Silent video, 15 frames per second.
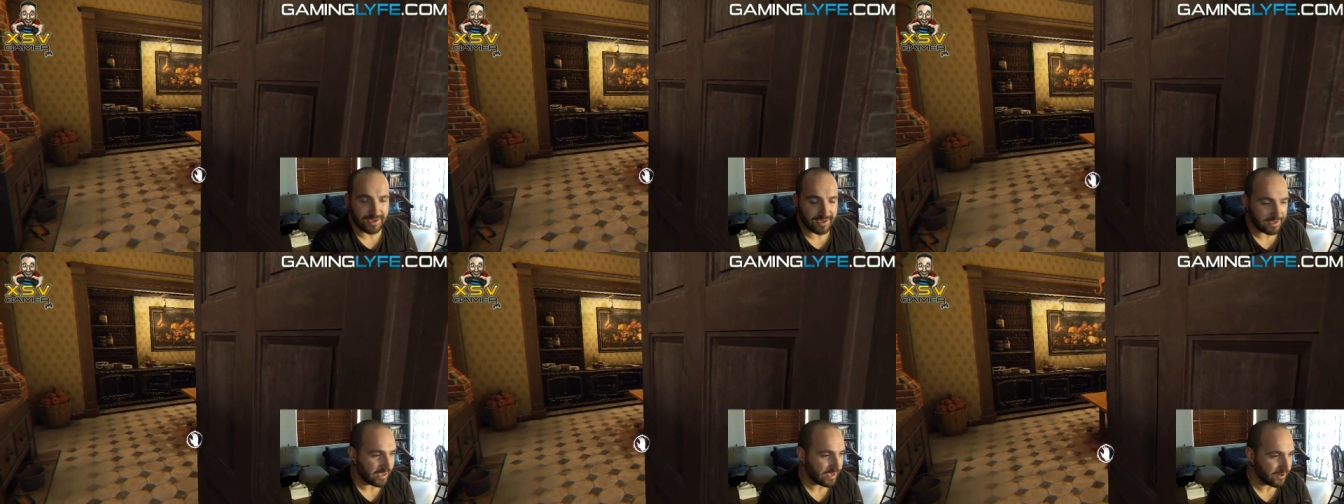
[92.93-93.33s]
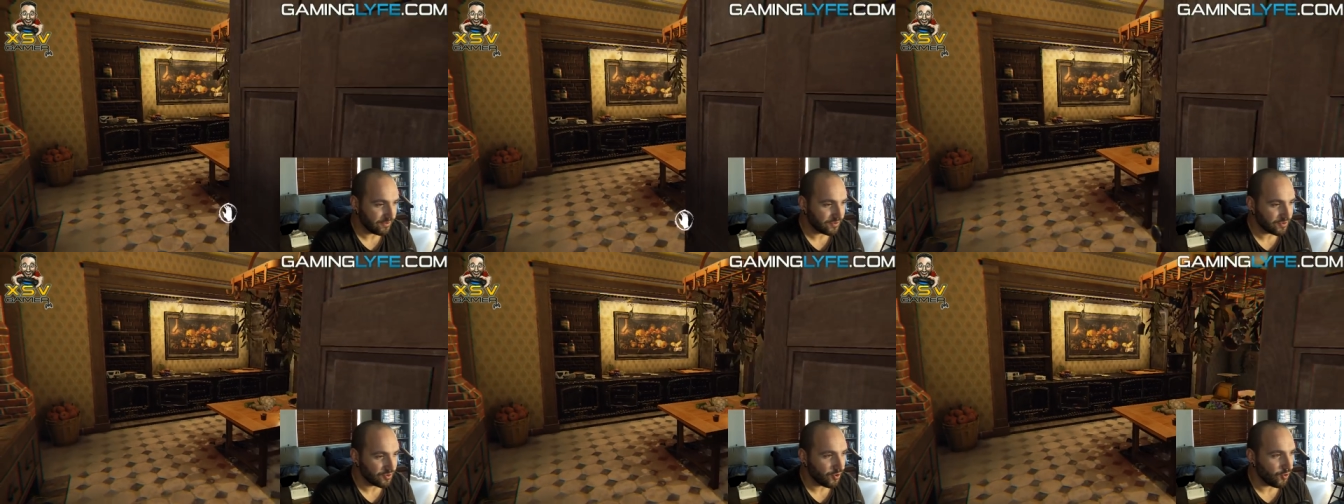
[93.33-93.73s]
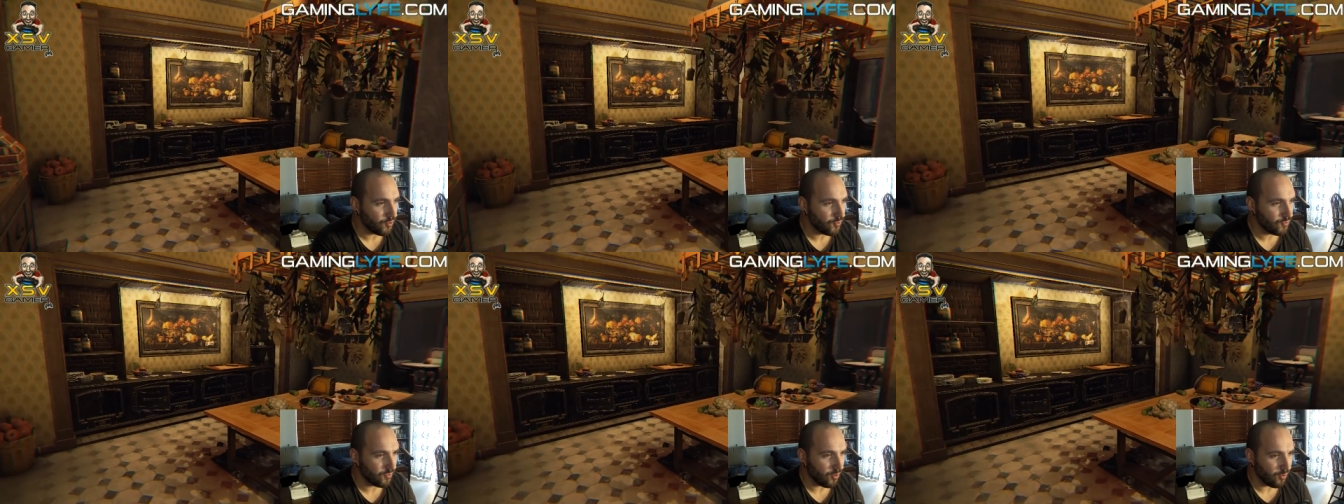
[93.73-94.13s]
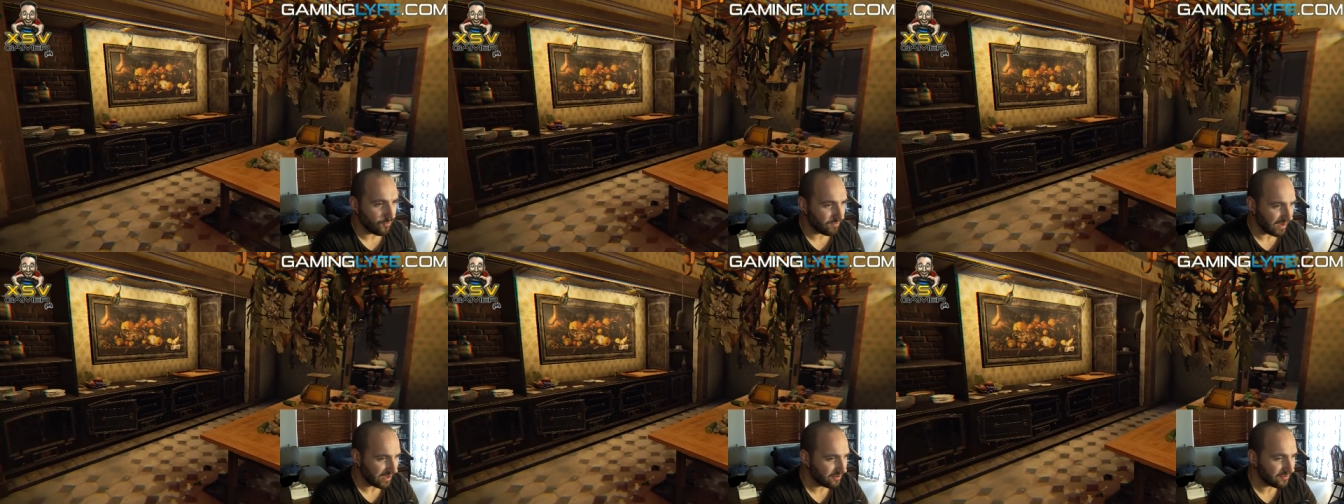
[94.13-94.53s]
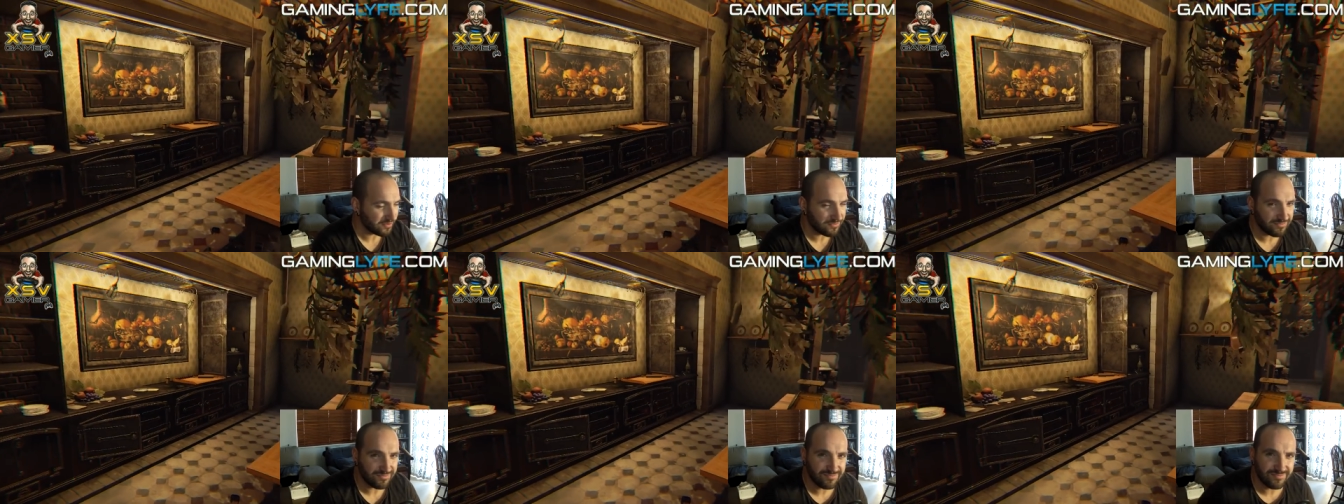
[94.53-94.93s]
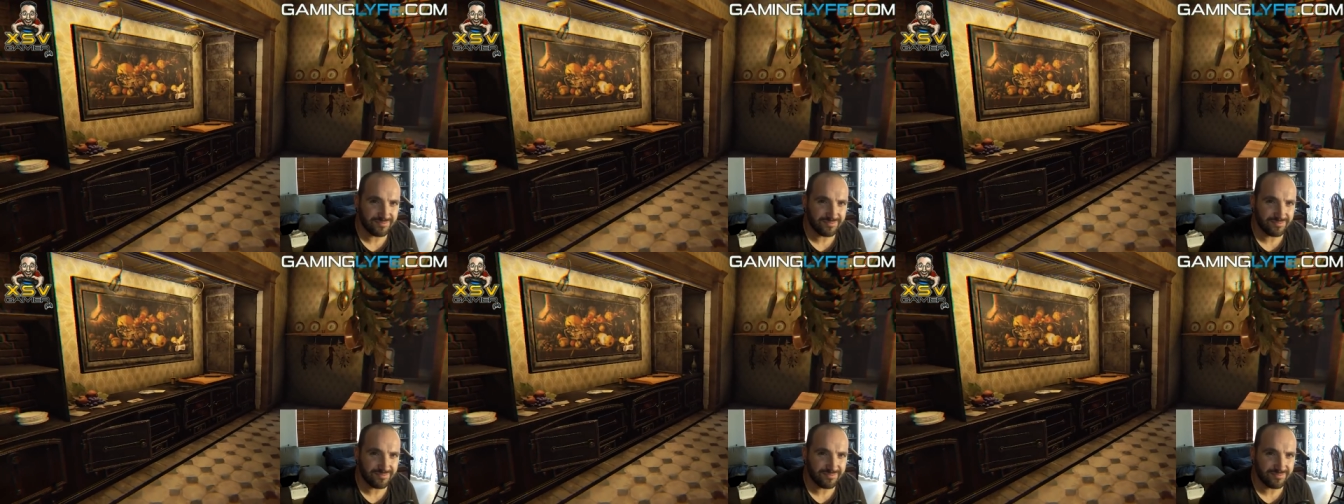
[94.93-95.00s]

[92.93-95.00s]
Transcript: I couldn't go, I couldn't